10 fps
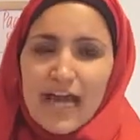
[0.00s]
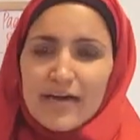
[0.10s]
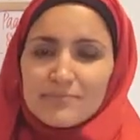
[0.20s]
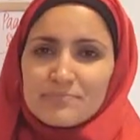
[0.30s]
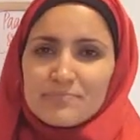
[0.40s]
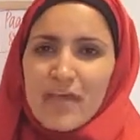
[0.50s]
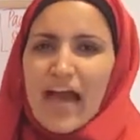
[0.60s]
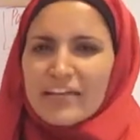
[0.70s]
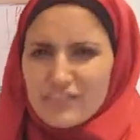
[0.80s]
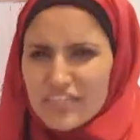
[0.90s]

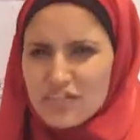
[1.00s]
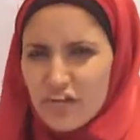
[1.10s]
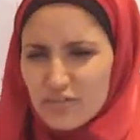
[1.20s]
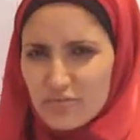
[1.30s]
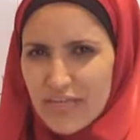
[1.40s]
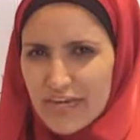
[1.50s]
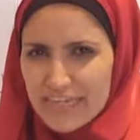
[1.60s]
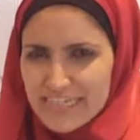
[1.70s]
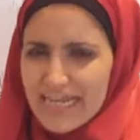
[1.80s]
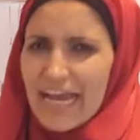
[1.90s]
I really struggled with that
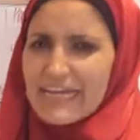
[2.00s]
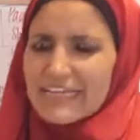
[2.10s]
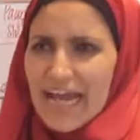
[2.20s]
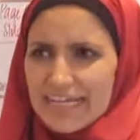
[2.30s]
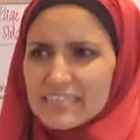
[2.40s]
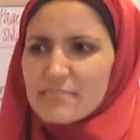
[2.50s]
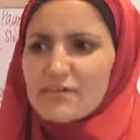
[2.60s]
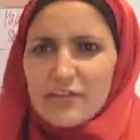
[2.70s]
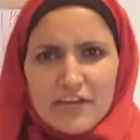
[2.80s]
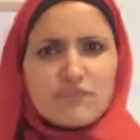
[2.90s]
idea, and it had to
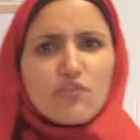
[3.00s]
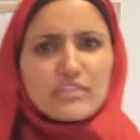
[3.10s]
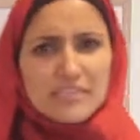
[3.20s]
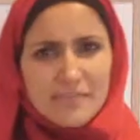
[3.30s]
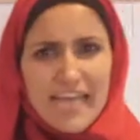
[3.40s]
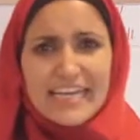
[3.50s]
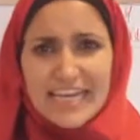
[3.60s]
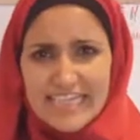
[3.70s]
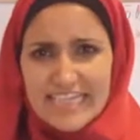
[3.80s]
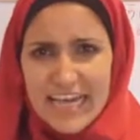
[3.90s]
be reinforced to me
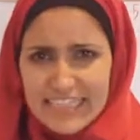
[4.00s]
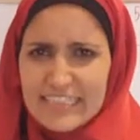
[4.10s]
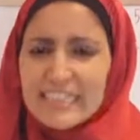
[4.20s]
again and again.